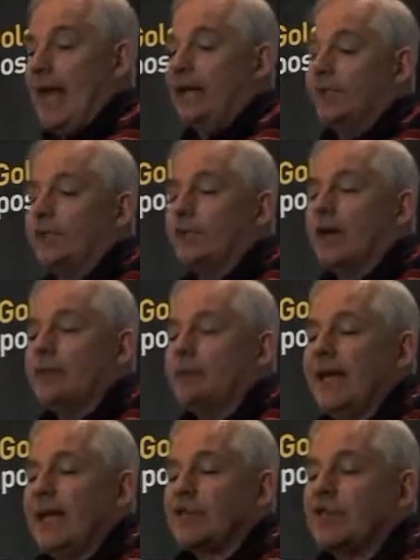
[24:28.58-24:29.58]
And if the
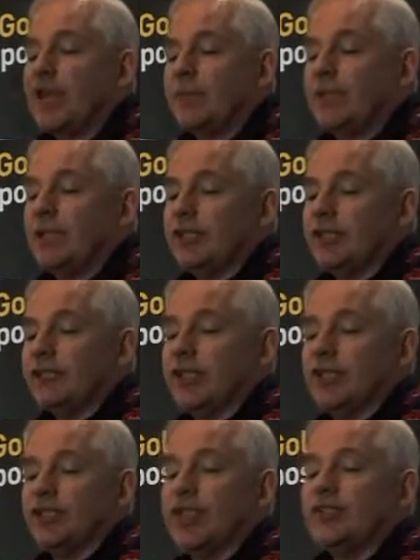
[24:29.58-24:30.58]
private bank's liabilities ever
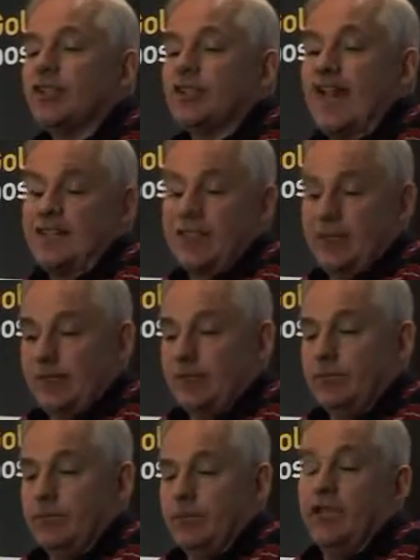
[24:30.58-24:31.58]
exceeds its
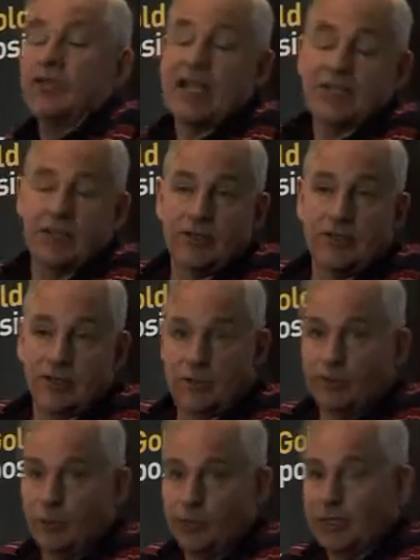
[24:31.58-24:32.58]
assets, and its assets are just
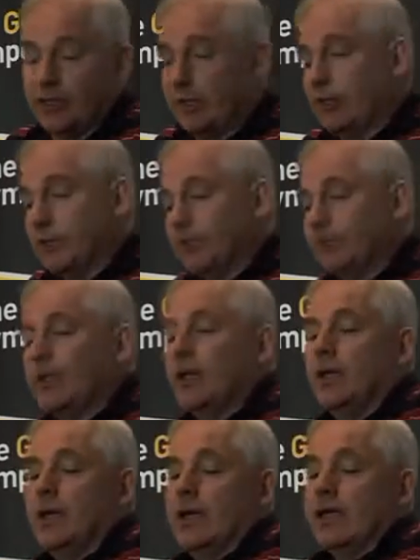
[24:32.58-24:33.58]
performing loans,
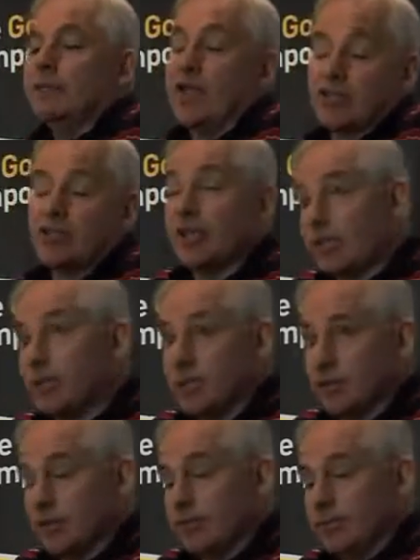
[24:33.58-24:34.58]
it must cease
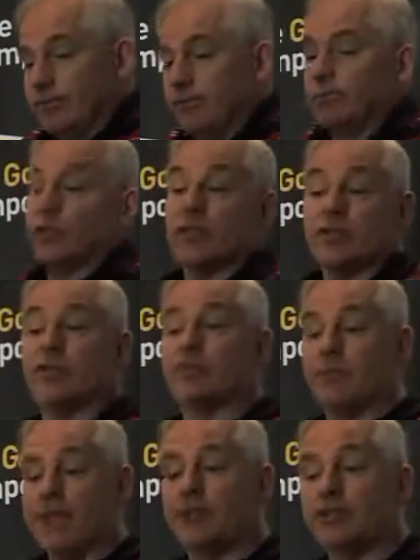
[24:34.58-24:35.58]
business. Right? So there's
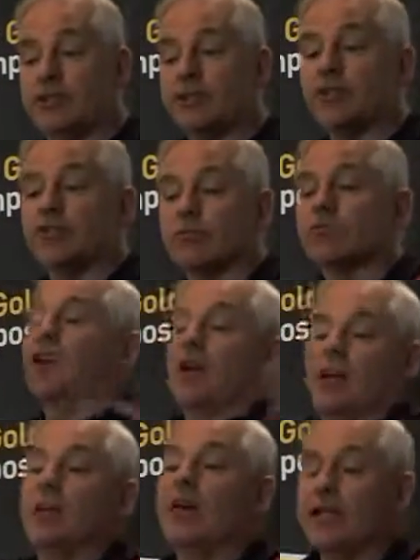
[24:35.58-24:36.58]
a penalty to just
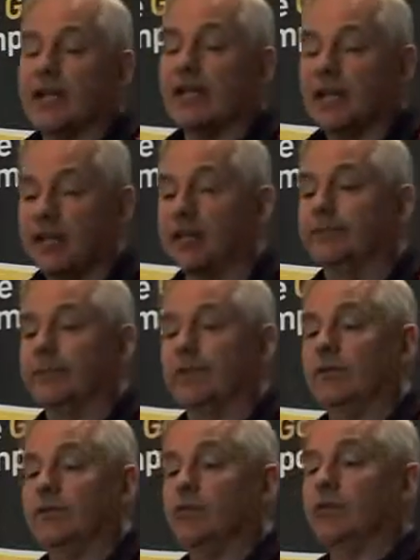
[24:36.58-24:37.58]
creating money out of nothing
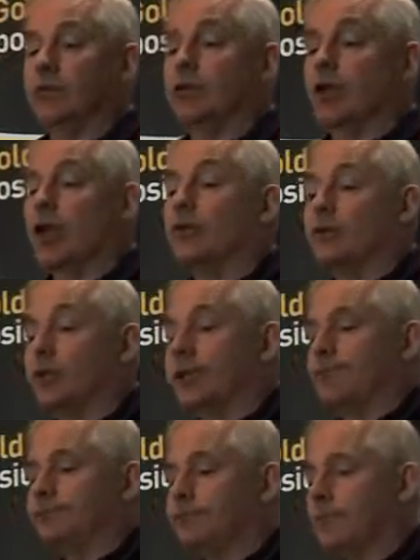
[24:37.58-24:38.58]
and
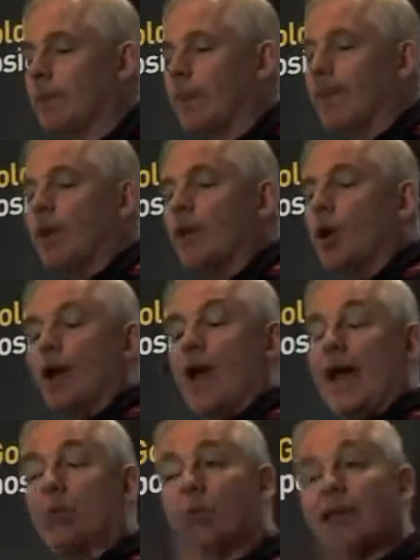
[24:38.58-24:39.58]
overdoing it.
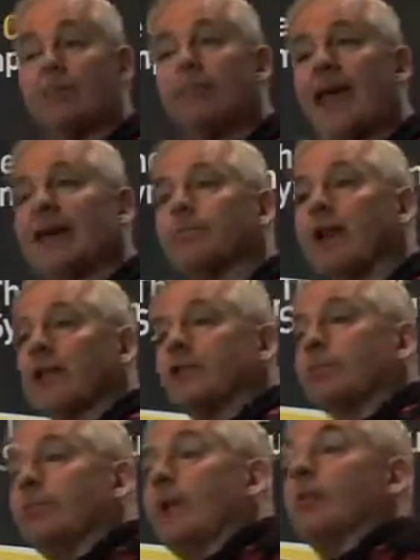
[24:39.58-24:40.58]
And when bank money
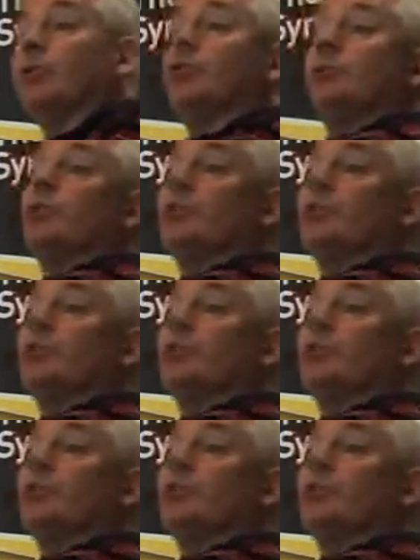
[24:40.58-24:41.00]
is repaid, when you